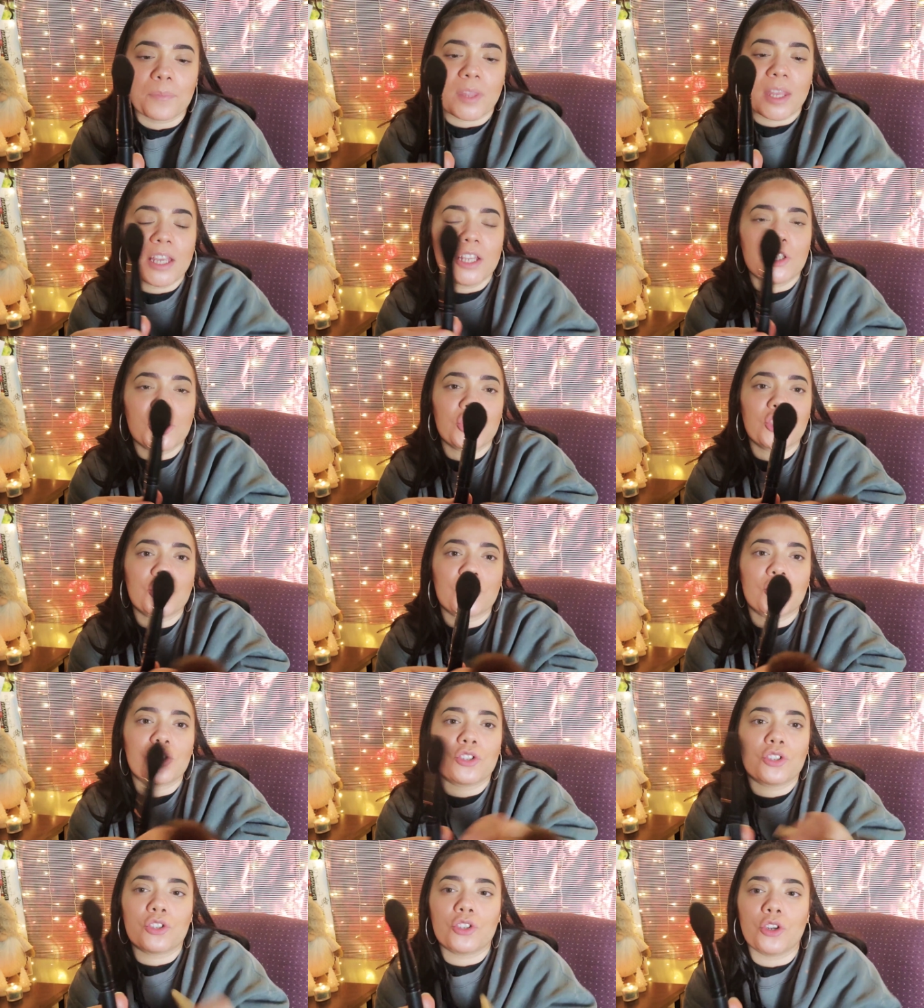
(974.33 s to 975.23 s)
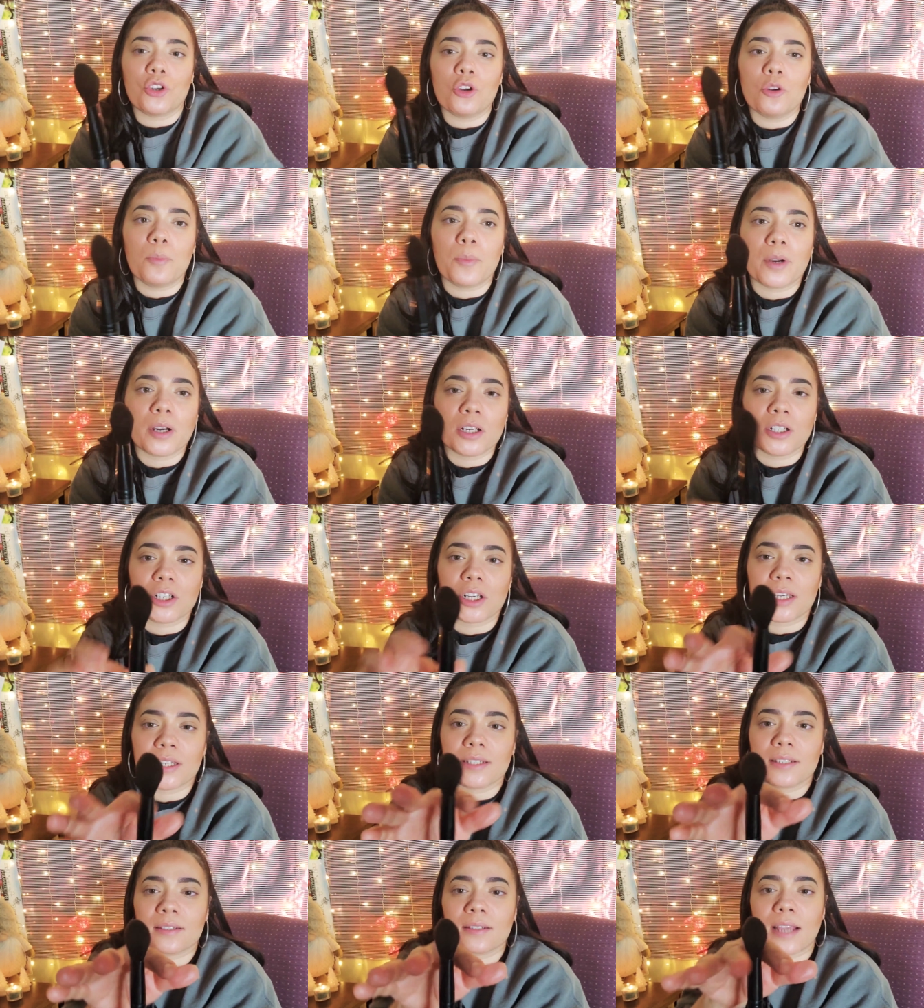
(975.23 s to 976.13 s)
it's super
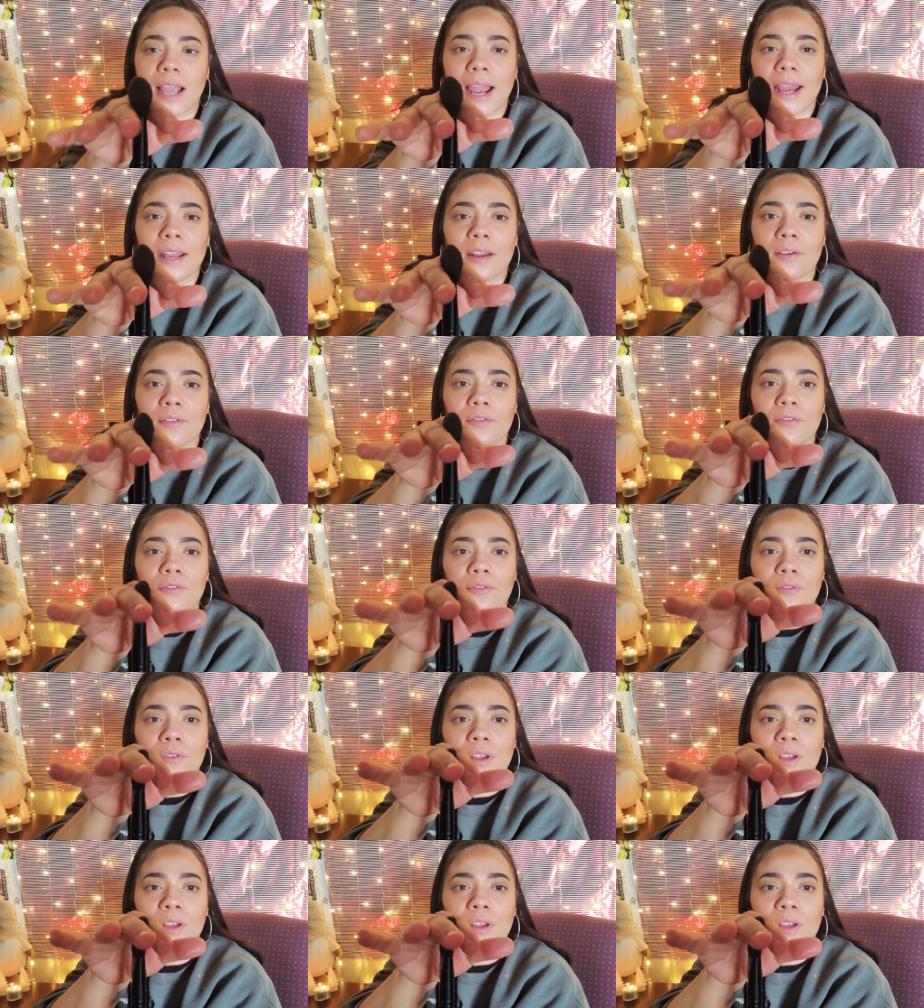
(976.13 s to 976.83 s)
just kind of